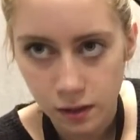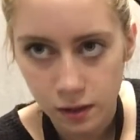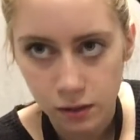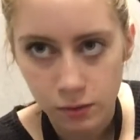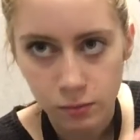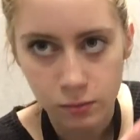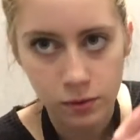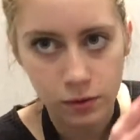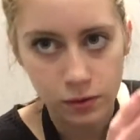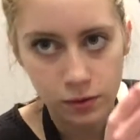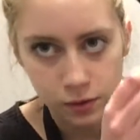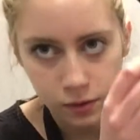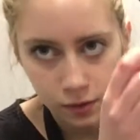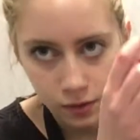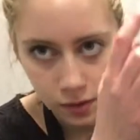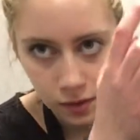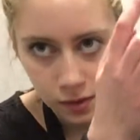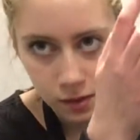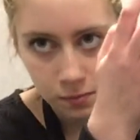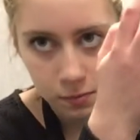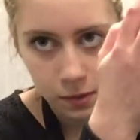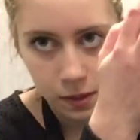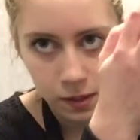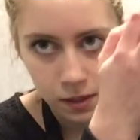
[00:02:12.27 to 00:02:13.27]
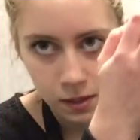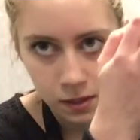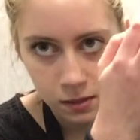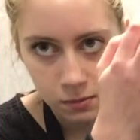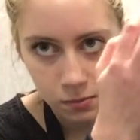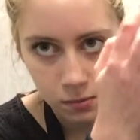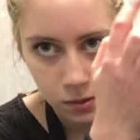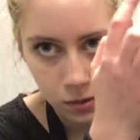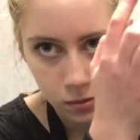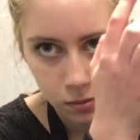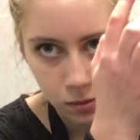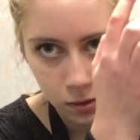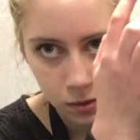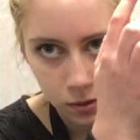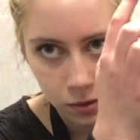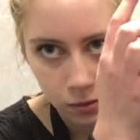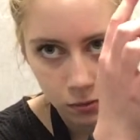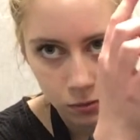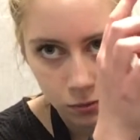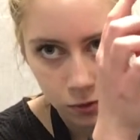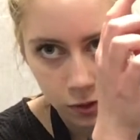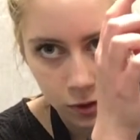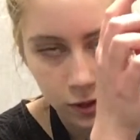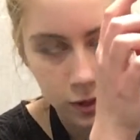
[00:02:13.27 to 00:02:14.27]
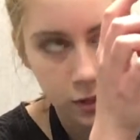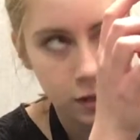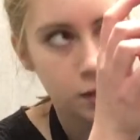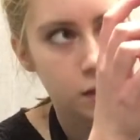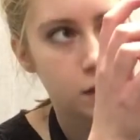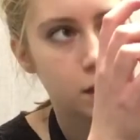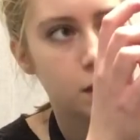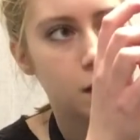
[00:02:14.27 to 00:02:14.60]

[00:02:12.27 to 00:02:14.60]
with this space between the reed